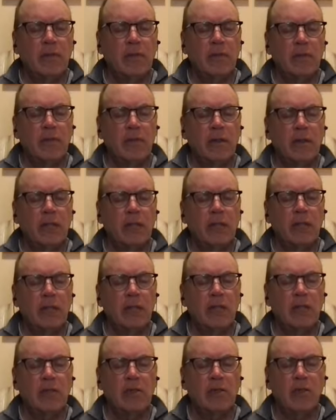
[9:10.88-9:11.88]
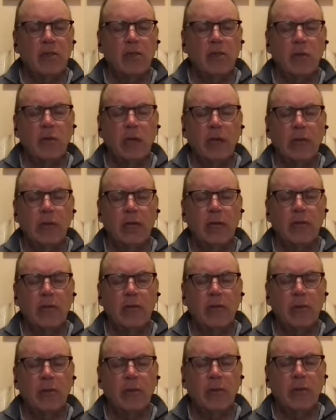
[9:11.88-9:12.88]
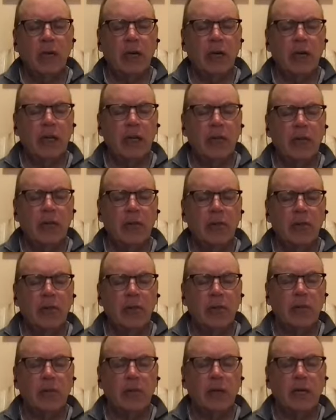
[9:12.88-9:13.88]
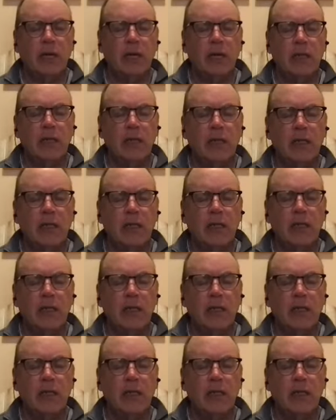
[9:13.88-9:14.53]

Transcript: when that takes you away from the breath and from the body,